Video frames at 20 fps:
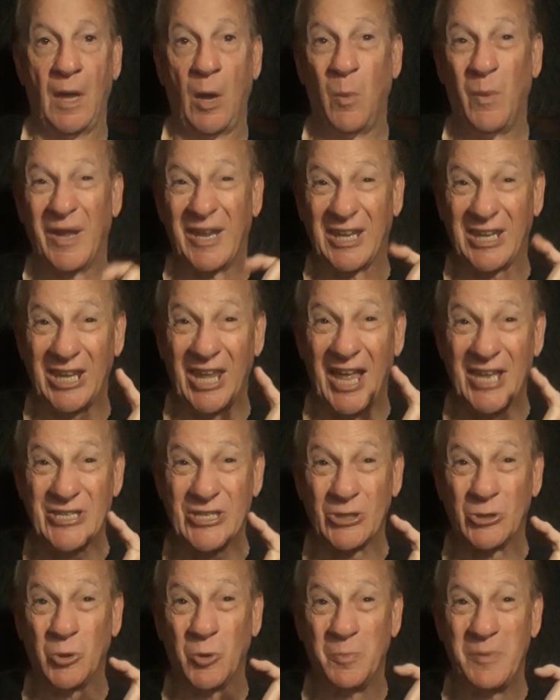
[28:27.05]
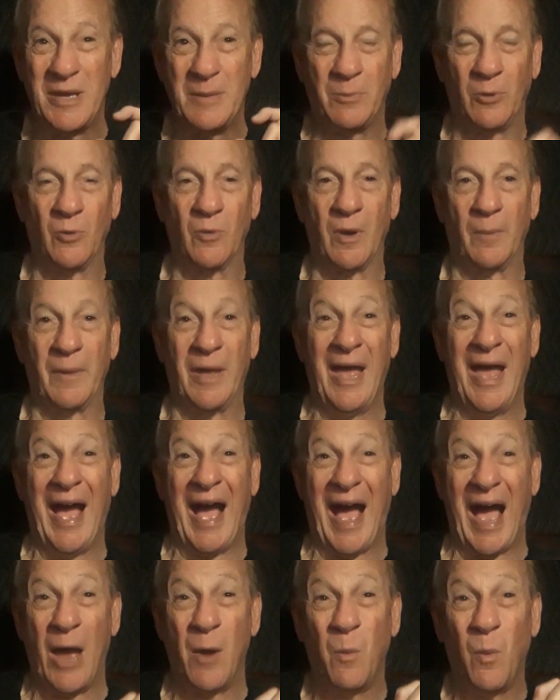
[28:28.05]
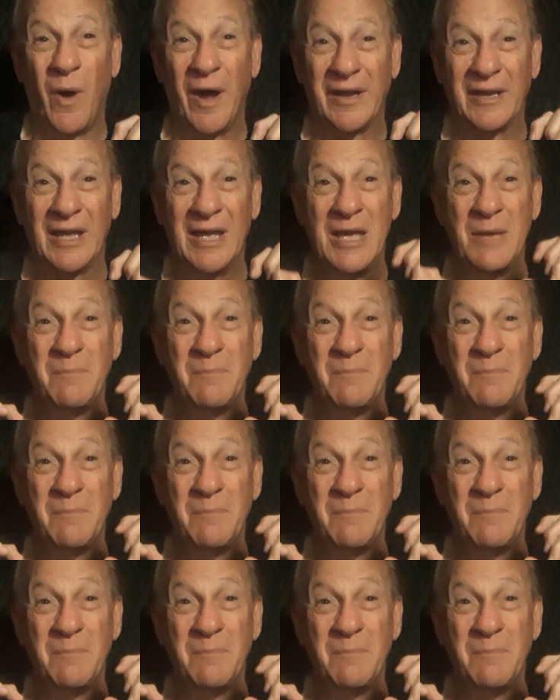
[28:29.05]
I want logical people around me. I want